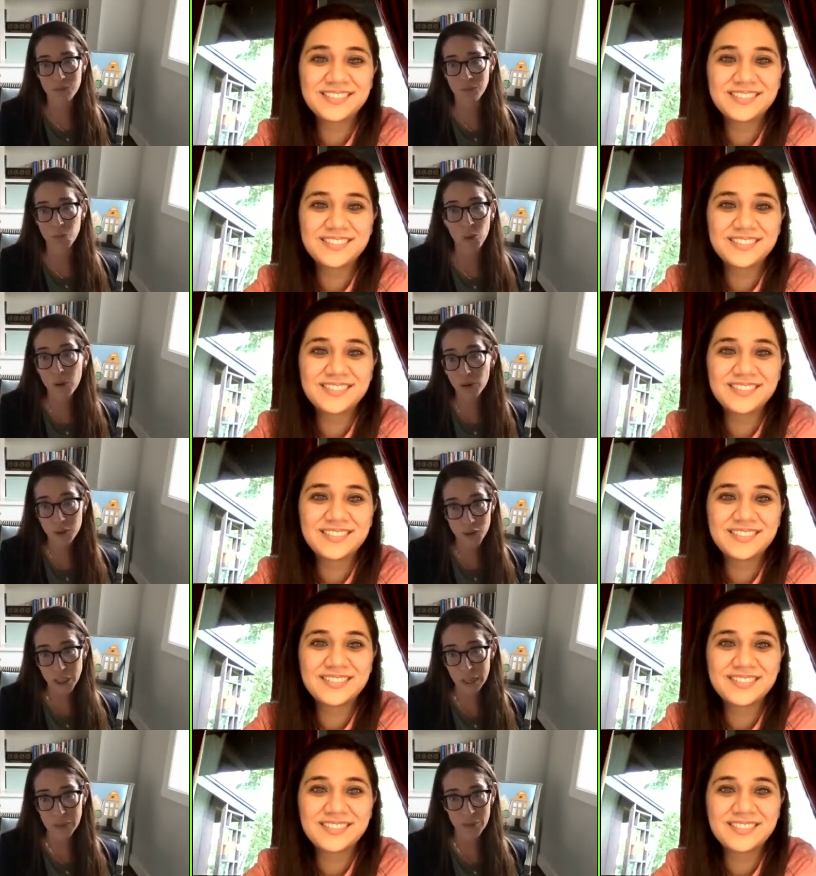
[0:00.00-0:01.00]
Speaker 1: rural
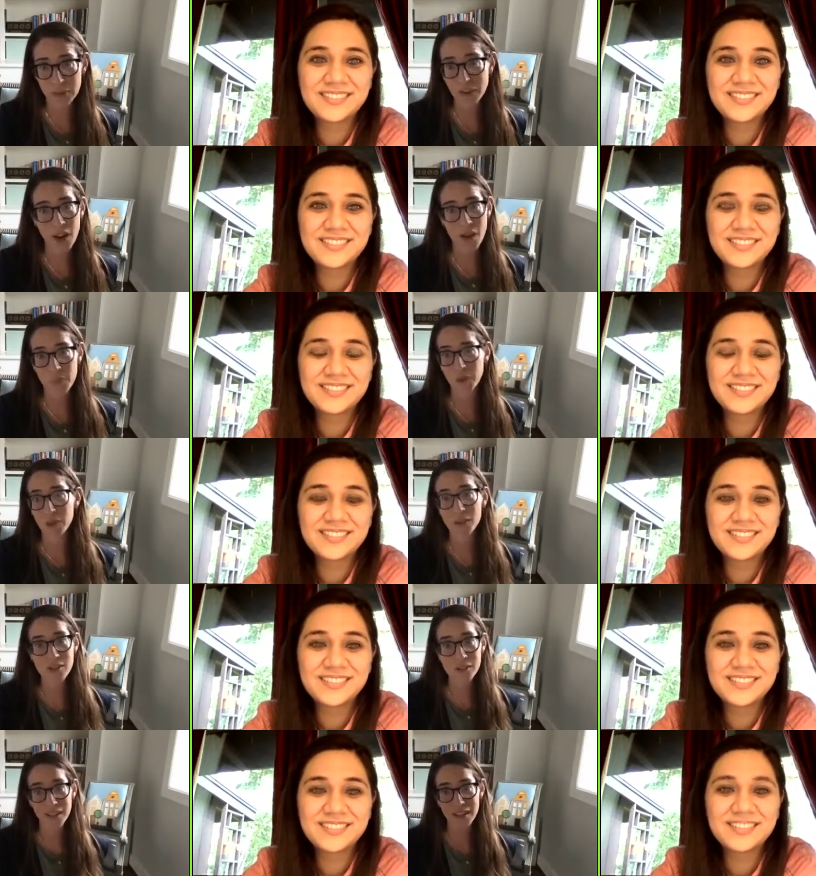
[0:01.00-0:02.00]
chamber of
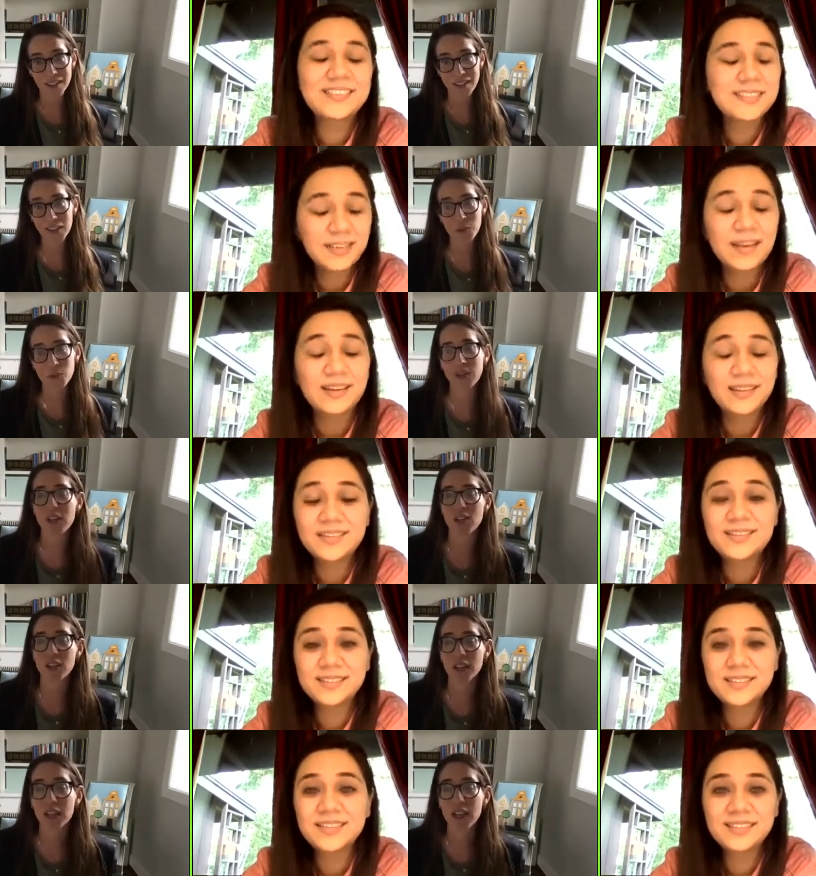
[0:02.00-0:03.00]
commerce in, in a
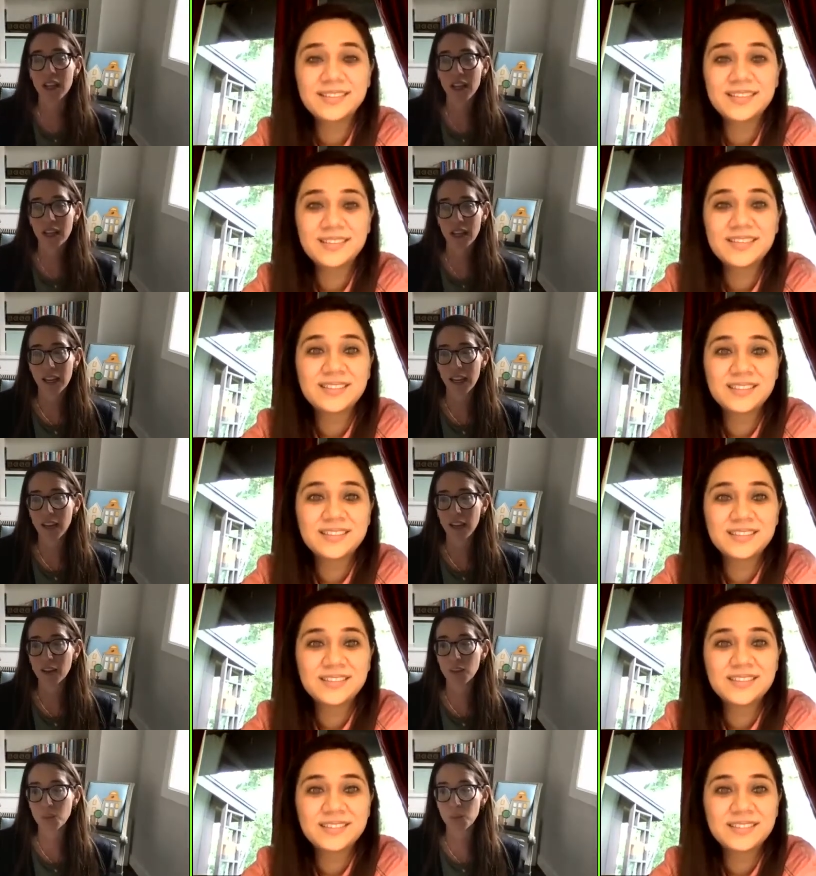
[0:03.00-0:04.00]
region.
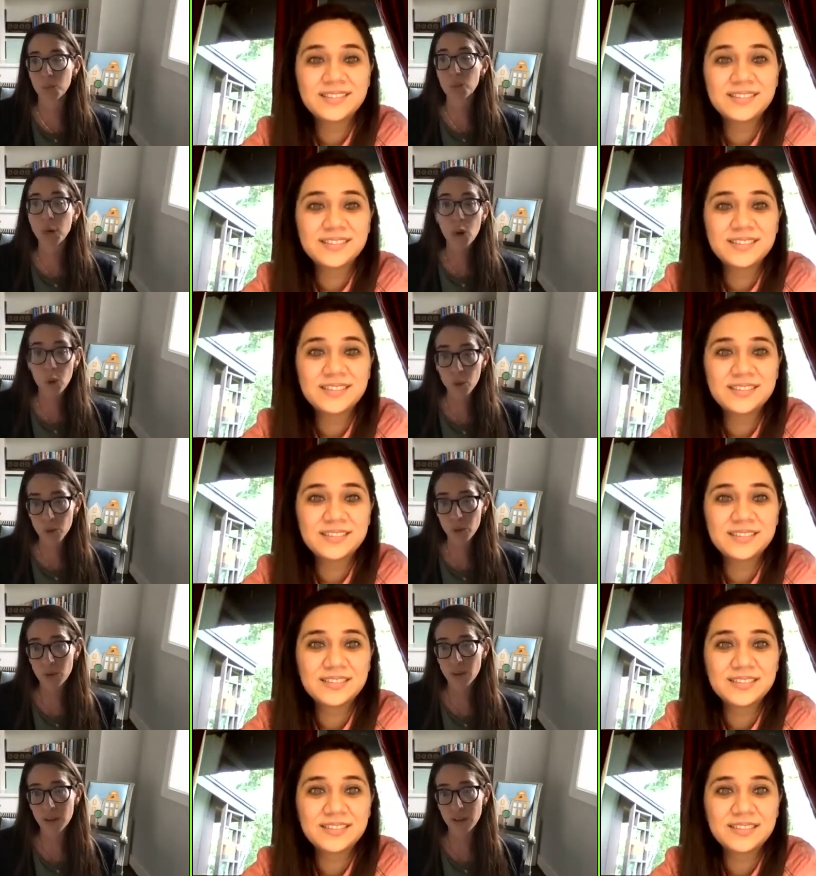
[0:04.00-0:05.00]
And both
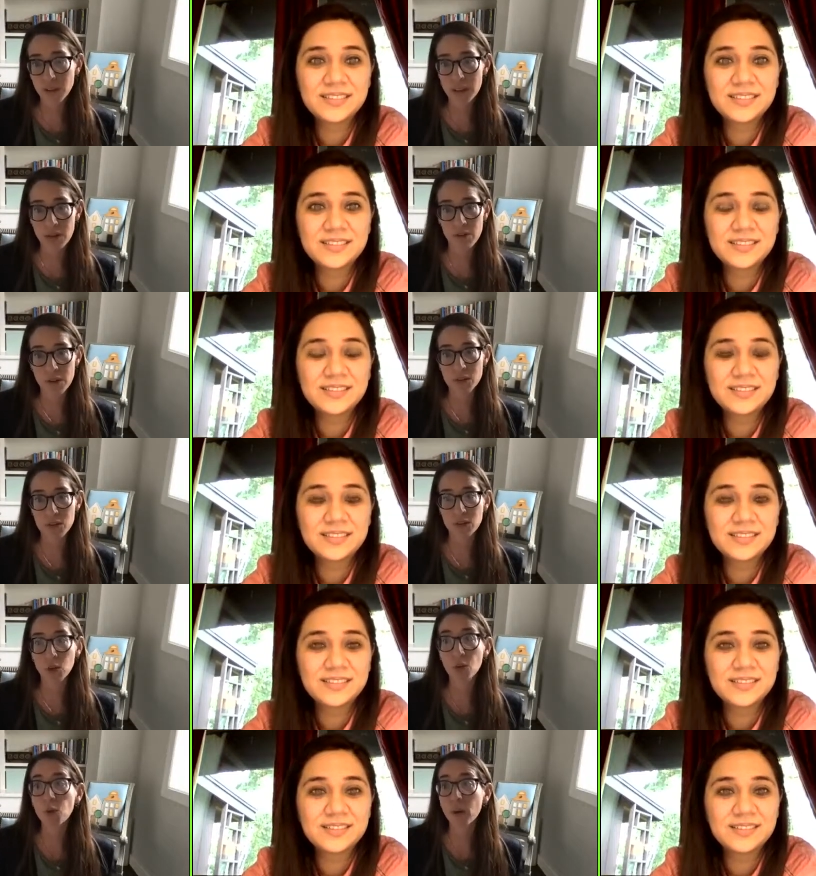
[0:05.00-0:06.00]
give us
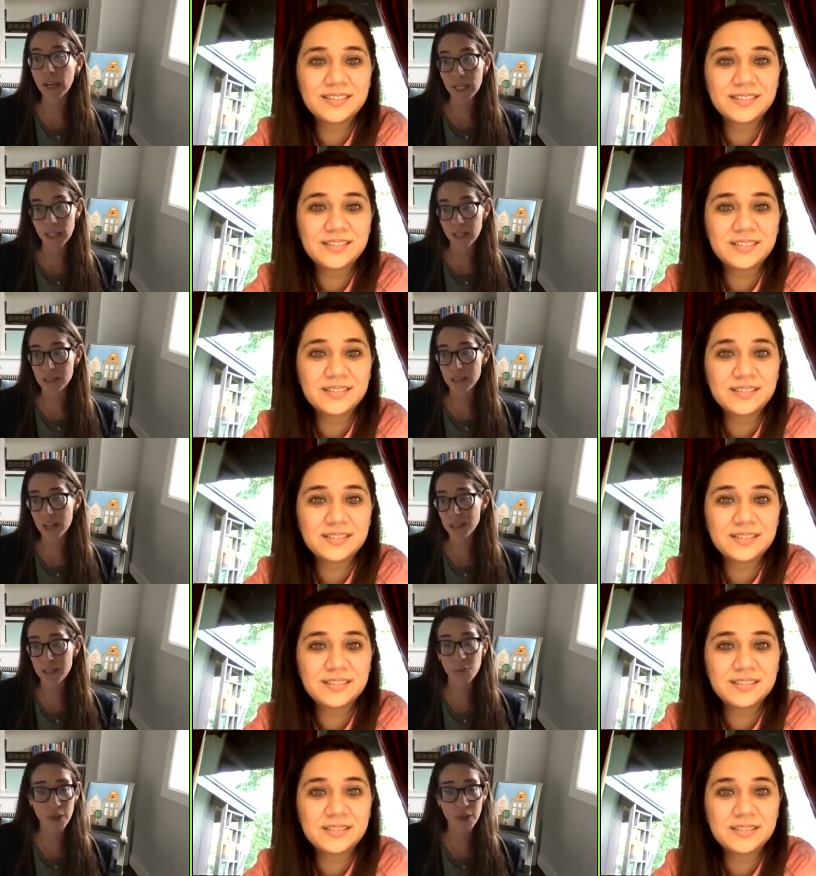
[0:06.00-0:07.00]
great
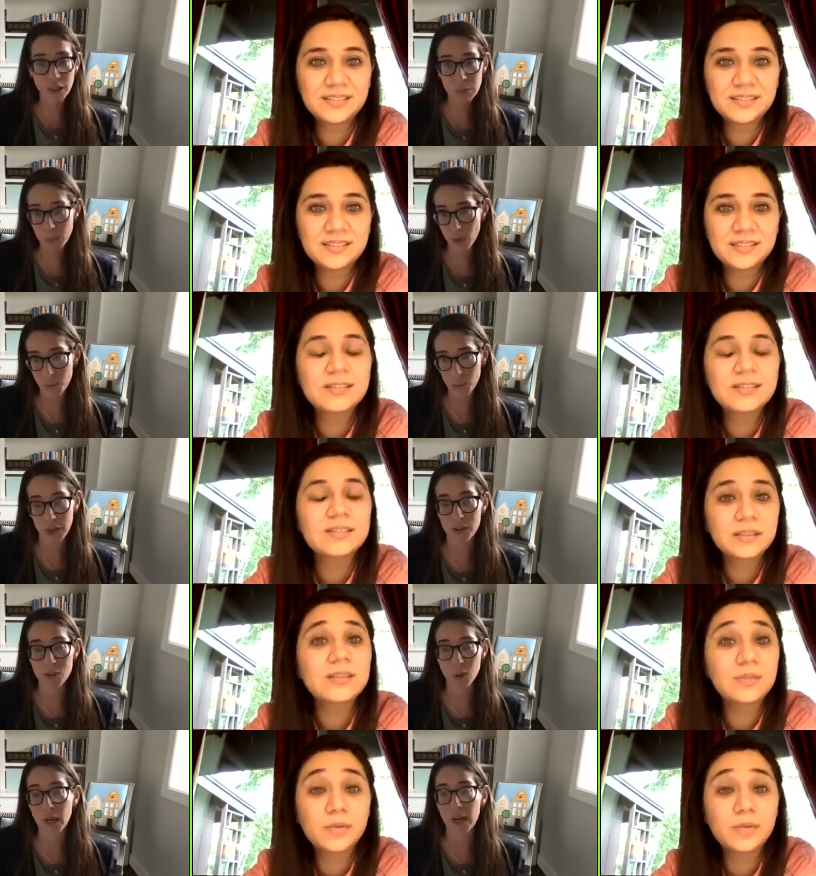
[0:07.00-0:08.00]
insights. And frankly, both bring
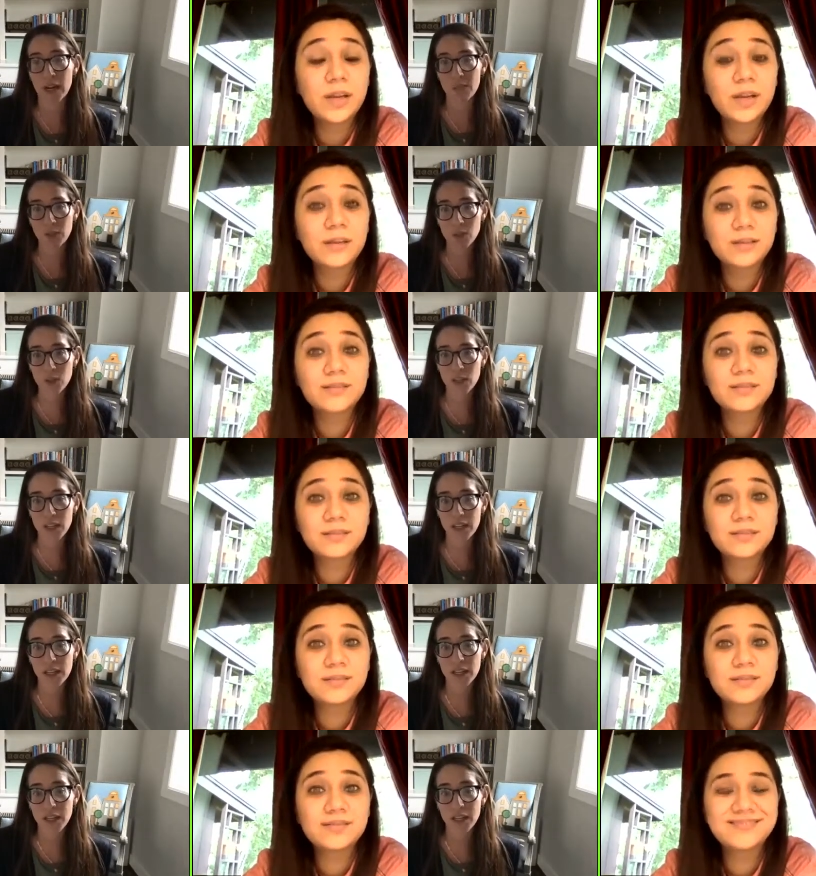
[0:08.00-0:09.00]
us great
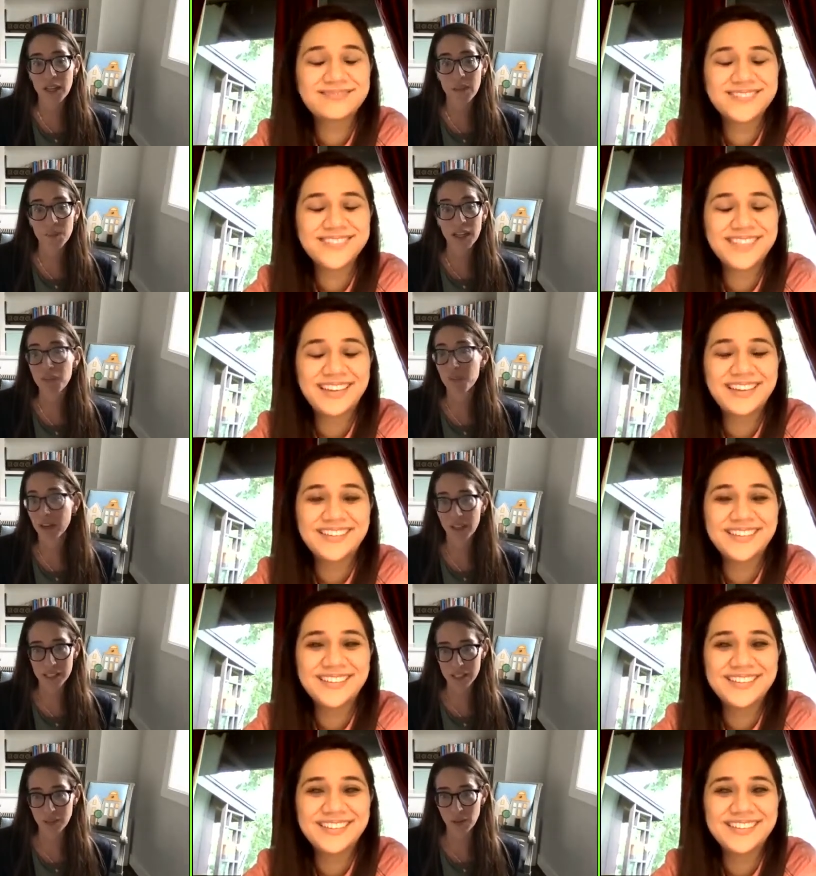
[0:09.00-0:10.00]
opportunity in very
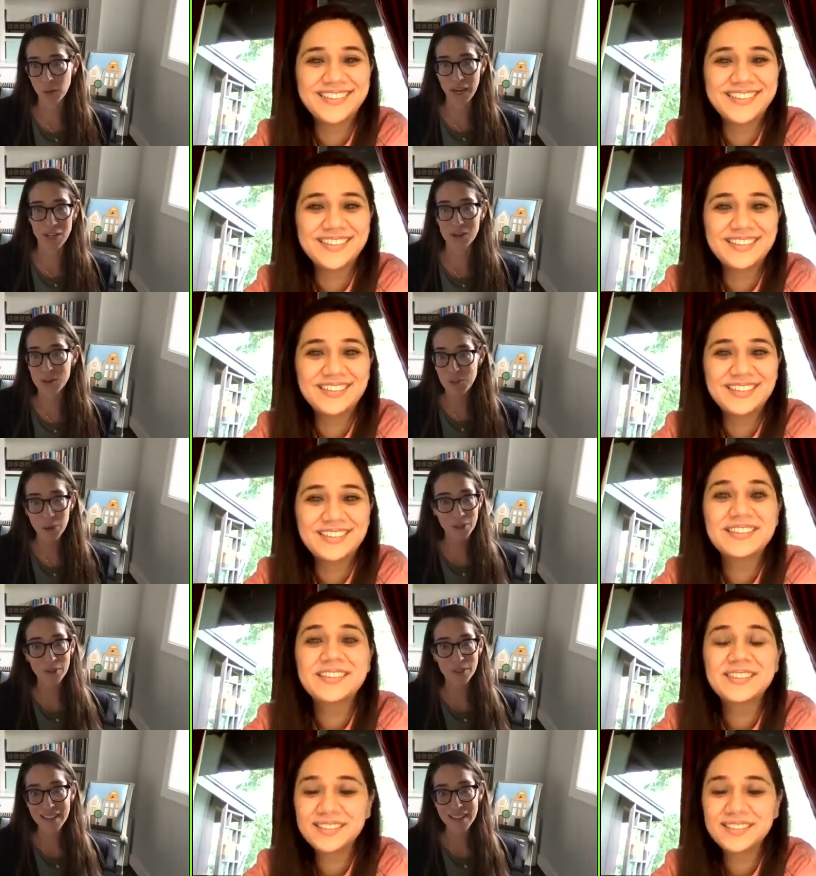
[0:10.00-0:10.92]
different ways. So partnering with